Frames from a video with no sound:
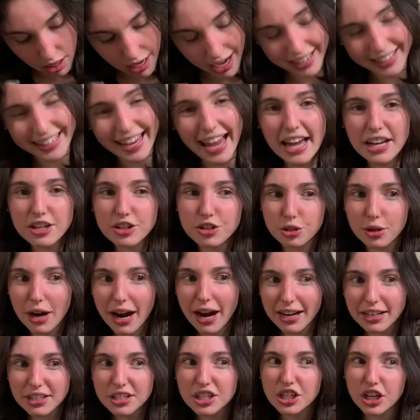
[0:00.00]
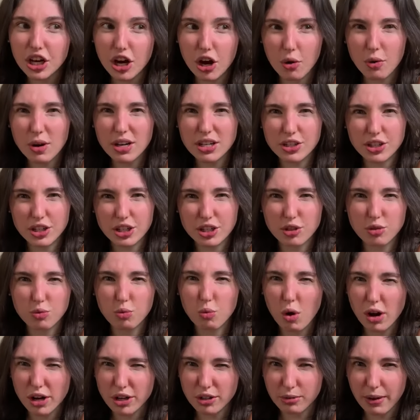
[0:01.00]
Again, trying to go in just
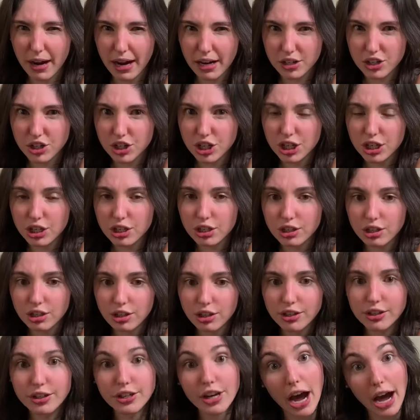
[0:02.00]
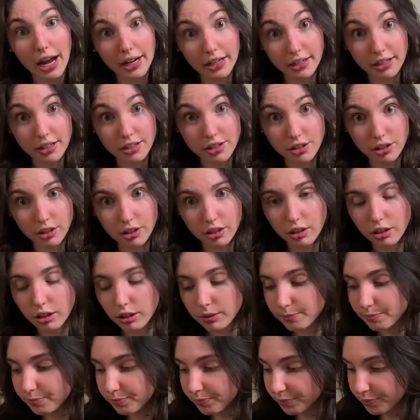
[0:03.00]
one direction, not in a
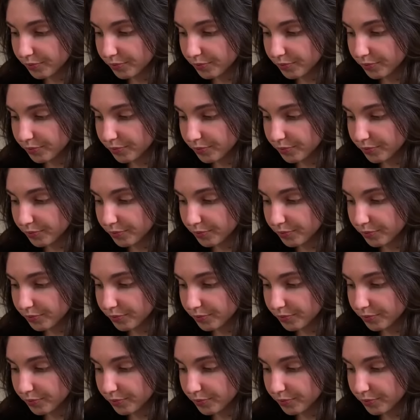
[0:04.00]
circle.